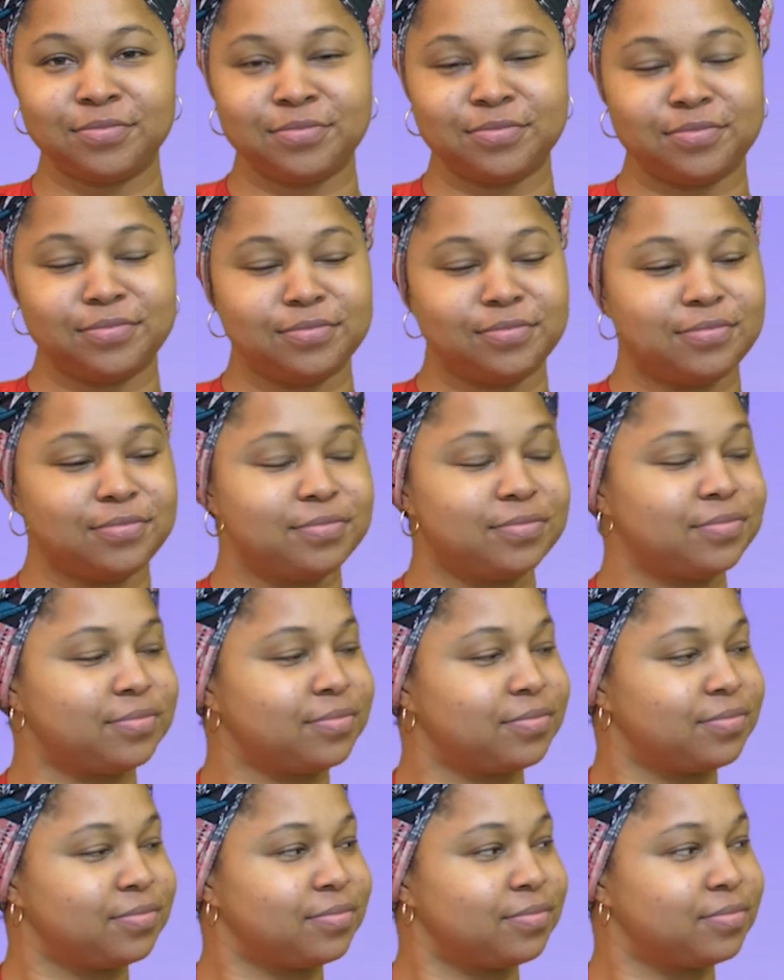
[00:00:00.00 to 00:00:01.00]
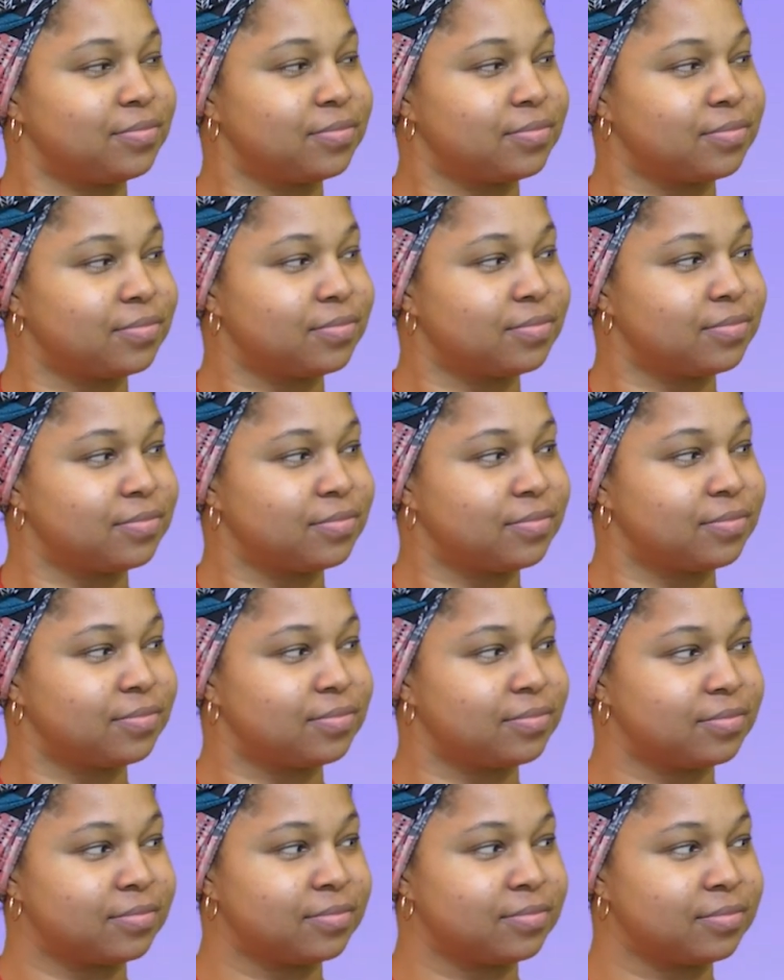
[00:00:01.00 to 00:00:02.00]

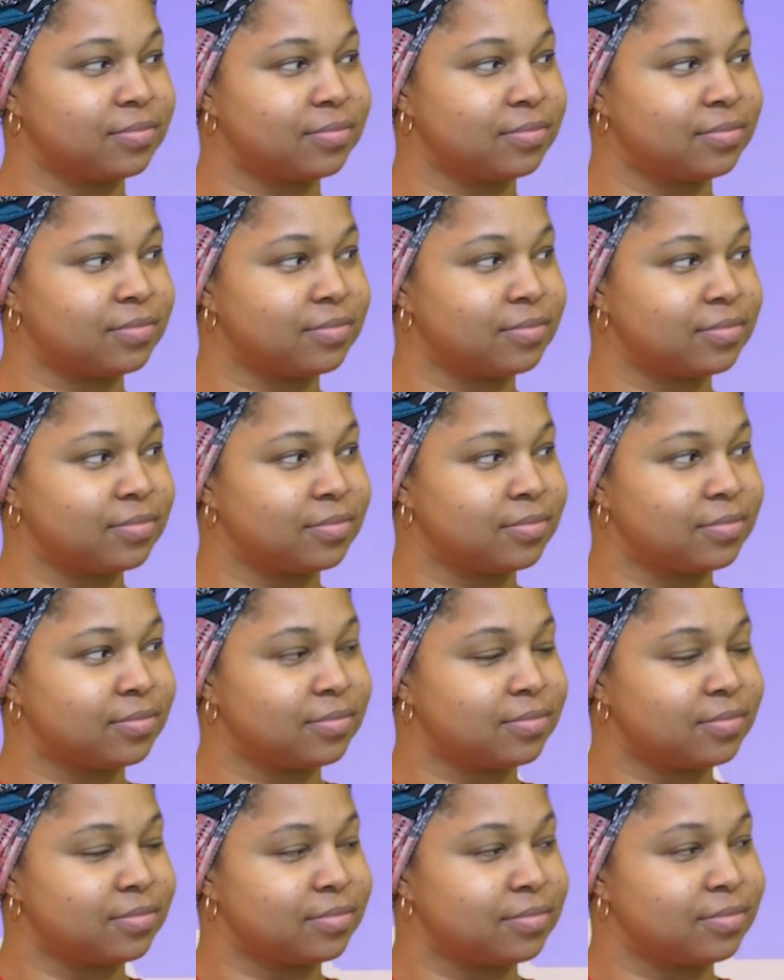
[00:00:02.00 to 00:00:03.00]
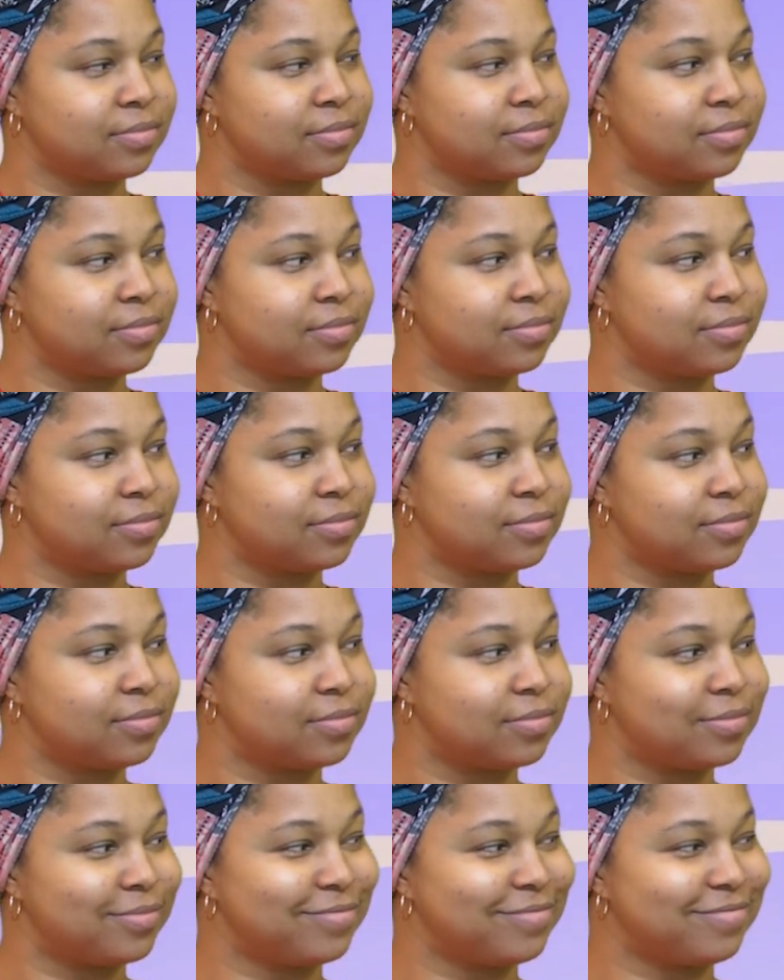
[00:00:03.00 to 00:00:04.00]

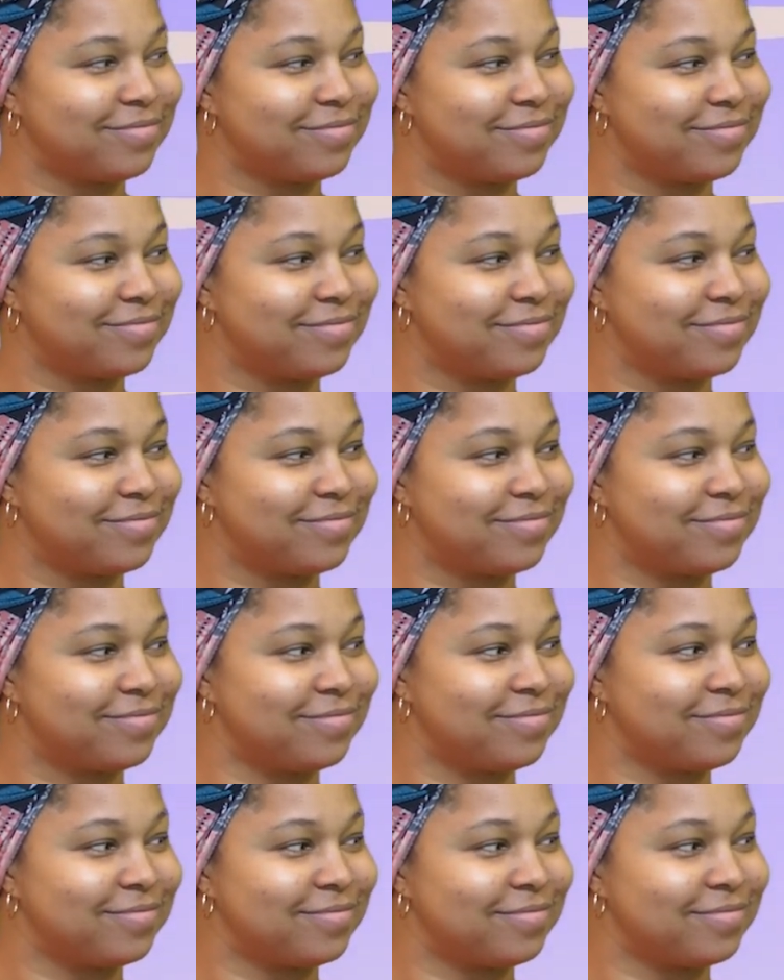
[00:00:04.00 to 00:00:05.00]
[no speech]